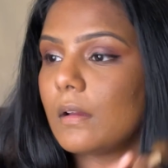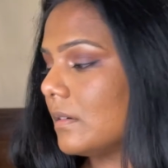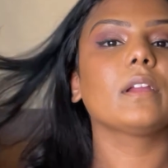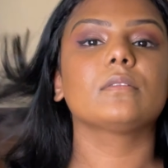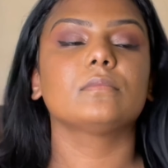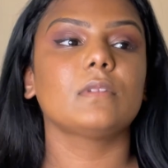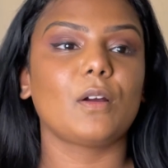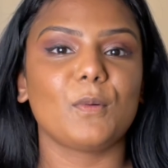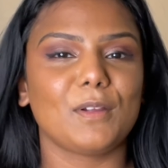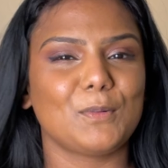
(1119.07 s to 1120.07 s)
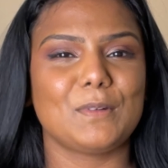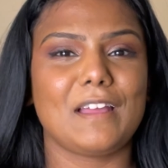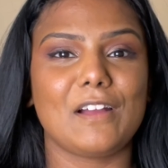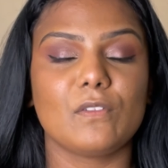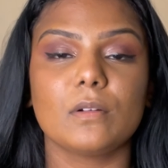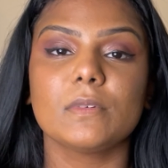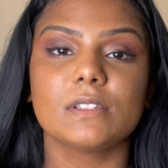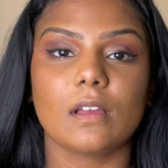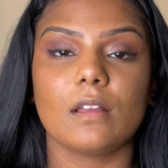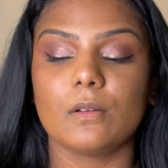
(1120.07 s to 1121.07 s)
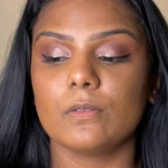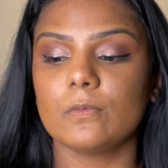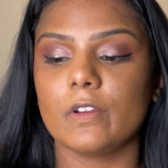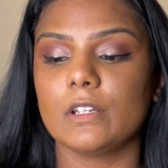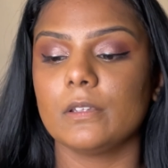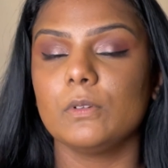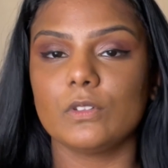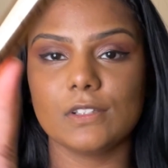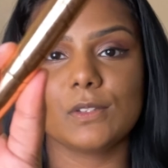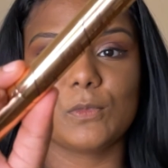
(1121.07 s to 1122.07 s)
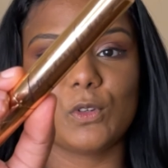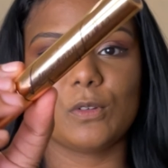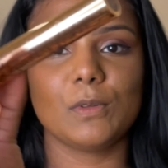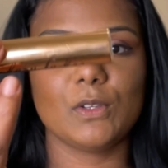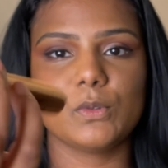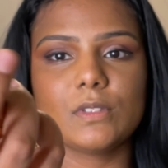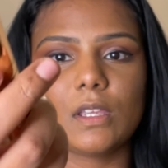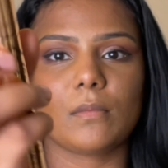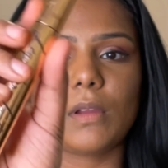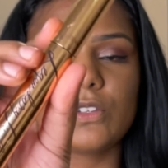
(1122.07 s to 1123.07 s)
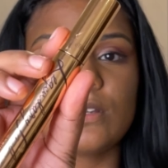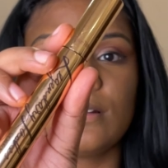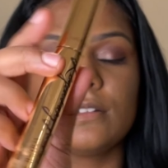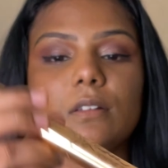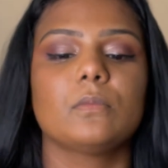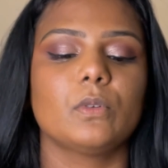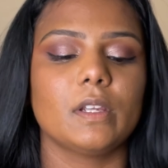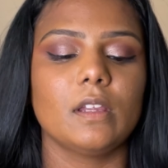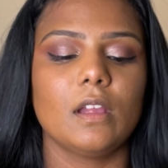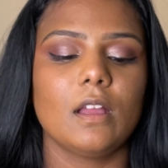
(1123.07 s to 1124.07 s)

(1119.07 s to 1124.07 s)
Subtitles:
Yeah, now I don't have a mascara from Fenty Beauty, so I'm gonna be using my Charlotte Tilbury